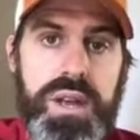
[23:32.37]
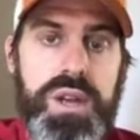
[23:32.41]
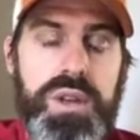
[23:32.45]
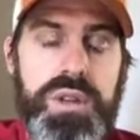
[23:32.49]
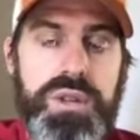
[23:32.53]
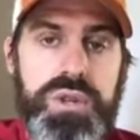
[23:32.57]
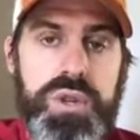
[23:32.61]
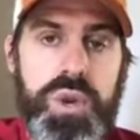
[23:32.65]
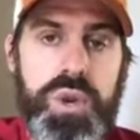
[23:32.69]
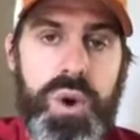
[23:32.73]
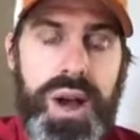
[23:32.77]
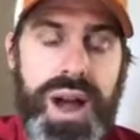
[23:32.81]

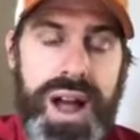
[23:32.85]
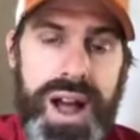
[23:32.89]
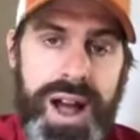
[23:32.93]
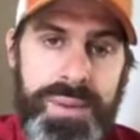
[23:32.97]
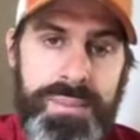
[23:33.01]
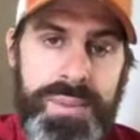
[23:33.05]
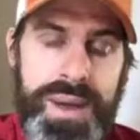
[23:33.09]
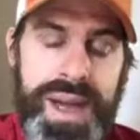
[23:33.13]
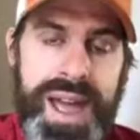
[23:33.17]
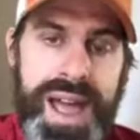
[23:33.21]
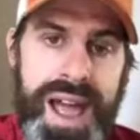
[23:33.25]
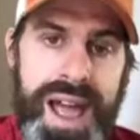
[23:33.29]
So
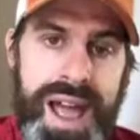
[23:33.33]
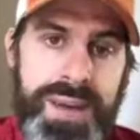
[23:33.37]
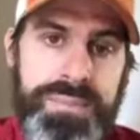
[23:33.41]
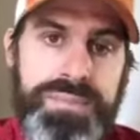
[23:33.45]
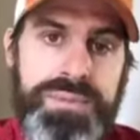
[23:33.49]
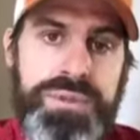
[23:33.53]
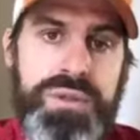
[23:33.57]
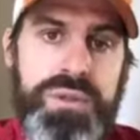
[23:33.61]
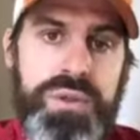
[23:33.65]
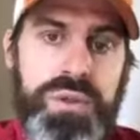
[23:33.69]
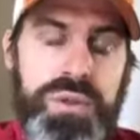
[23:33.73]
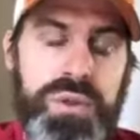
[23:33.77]
I'm
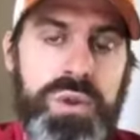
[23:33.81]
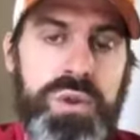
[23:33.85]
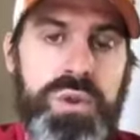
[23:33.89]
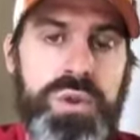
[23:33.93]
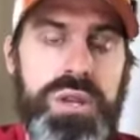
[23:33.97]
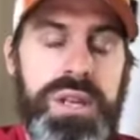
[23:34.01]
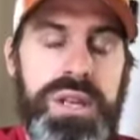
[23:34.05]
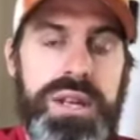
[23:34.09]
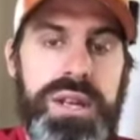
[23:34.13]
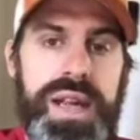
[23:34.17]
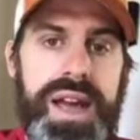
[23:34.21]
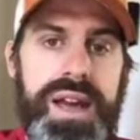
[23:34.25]

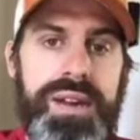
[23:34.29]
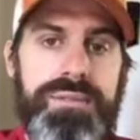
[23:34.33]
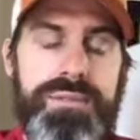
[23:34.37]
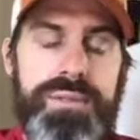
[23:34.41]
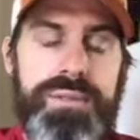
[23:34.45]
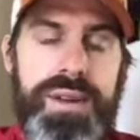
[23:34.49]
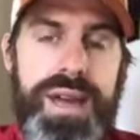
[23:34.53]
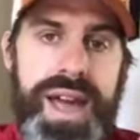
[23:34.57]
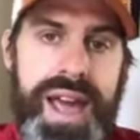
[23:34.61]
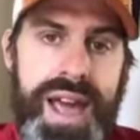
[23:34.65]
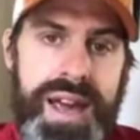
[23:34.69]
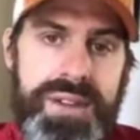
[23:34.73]
absolutely
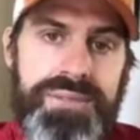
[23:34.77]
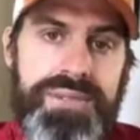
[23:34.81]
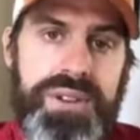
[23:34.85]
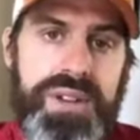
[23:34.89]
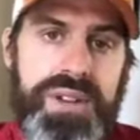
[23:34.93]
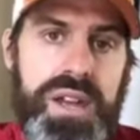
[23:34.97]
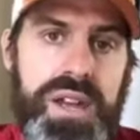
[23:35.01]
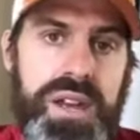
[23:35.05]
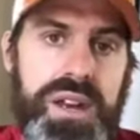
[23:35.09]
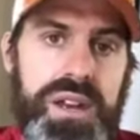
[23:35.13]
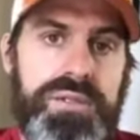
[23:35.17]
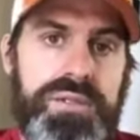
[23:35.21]

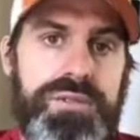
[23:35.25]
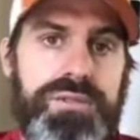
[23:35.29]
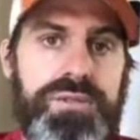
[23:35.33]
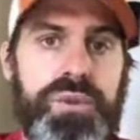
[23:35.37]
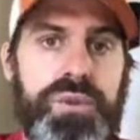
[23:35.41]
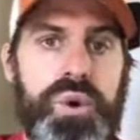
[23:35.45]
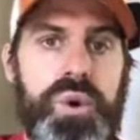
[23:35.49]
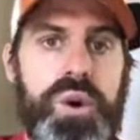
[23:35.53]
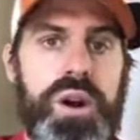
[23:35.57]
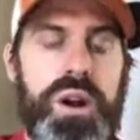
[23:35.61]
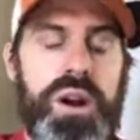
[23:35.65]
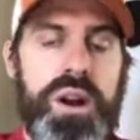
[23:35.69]
advocating
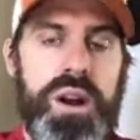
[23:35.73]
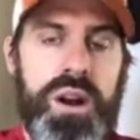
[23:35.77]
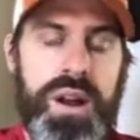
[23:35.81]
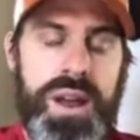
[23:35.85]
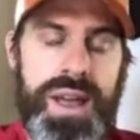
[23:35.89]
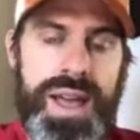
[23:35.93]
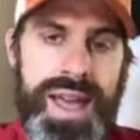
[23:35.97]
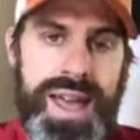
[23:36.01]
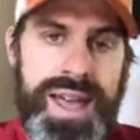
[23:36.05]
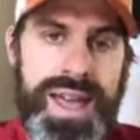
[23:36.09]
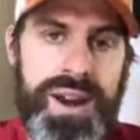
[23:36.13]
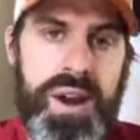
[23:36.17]
for a
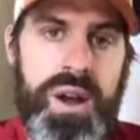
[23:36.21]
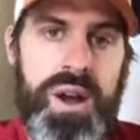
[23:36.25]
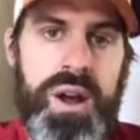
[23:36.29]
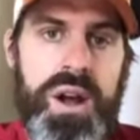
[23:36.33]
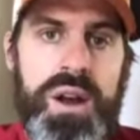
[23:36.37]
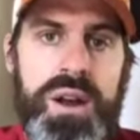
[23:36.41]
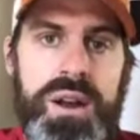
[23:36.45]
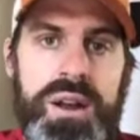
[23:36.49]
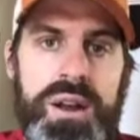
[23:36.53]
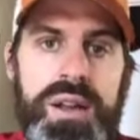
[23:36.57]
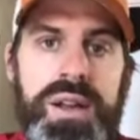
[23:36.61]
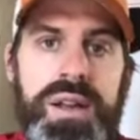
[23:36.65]

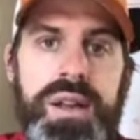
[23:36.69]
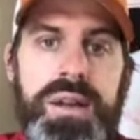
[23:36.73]
head-on,